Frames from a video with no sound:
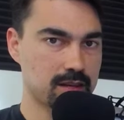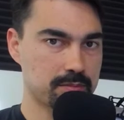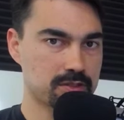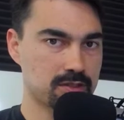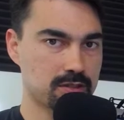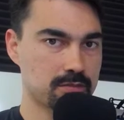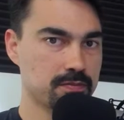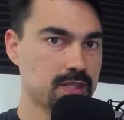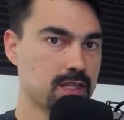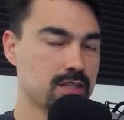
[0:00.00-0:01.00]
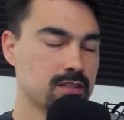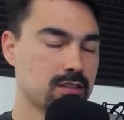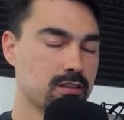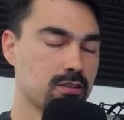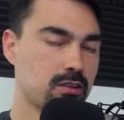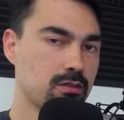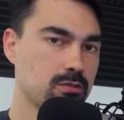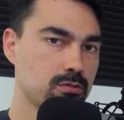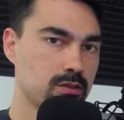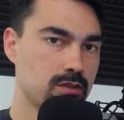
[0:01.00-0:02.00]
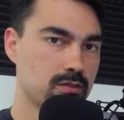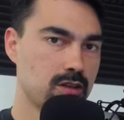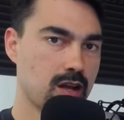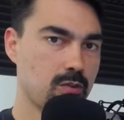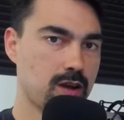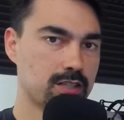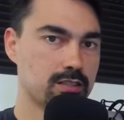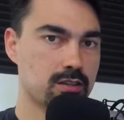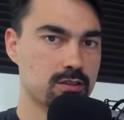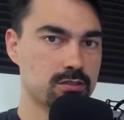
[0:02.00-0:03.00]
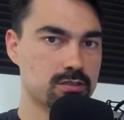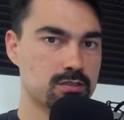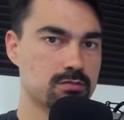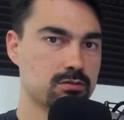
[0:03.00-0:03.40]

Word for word: episode. Go uh, watch those,